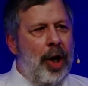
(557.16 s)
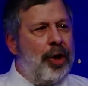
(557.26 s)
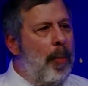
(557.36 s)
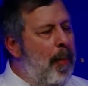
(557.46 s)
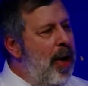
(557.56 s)

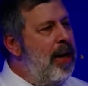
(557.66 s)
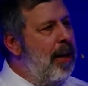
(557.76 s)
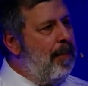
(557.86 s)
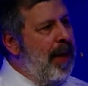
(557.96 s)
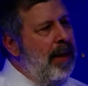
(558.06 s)
So putting
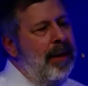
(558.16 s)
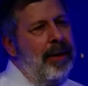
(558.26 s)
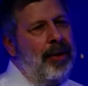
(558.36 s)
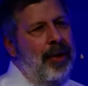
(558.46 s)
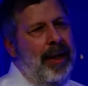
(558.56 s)
the
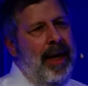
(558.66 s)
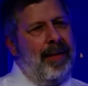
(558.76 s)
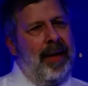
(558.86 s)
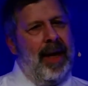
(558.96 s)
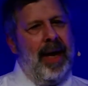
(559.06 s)
pieces
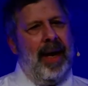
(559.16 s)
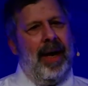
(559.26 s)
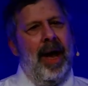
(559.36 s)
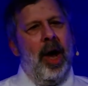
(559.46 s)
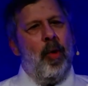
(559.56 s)
together
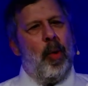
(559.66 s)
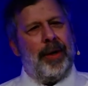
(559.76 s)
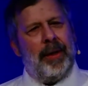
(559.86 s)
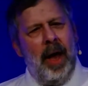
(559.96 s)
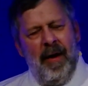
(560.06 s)
here
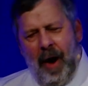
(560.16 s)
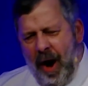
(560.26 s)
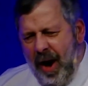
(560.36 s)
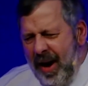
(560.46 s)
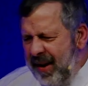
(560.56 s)
was
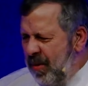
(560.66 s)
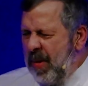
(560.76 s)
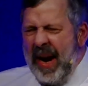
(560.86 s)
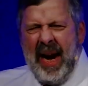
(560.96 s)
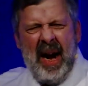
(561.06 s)

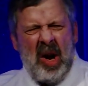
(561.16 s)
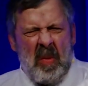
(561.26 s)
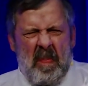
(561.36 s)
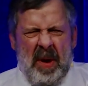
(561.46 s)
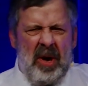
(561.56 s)
hardware,
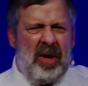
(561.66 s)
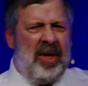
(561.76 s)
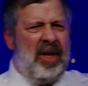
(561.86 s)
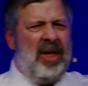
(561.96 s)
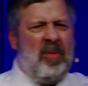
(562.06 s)

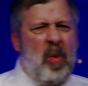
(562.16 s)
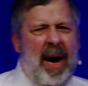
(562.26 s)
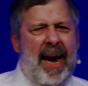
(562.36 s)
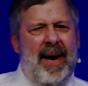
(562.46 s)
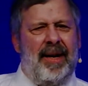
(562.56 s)
computers,
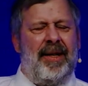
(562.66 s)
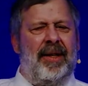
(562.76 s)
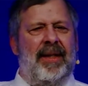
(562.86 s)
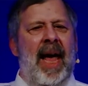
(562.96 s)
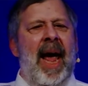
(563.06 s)

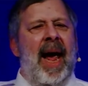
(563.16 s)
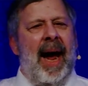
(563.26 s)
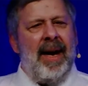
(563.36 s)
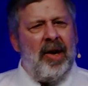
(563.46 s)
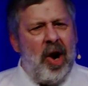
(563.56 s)
wires,
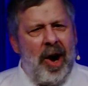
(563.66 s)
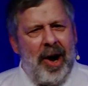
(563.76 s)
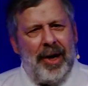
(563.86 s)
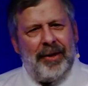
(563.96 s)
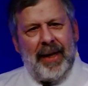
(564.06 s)
and
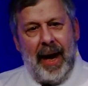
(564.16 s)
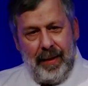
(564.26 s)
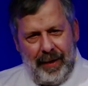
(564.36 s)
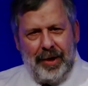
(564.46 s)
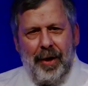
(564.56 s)
cards,
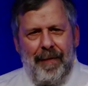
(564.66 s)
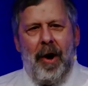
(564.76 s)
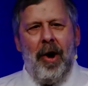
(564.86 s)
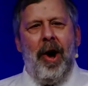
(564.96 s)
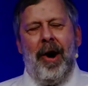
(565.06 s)
and the
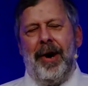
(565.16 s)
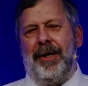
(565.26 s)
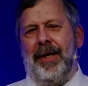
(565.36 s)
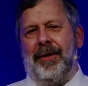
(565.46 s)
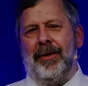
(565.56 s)
Devon hard
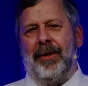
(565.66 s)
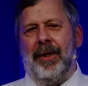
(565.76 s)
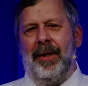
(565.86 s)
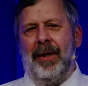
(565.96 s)
disk,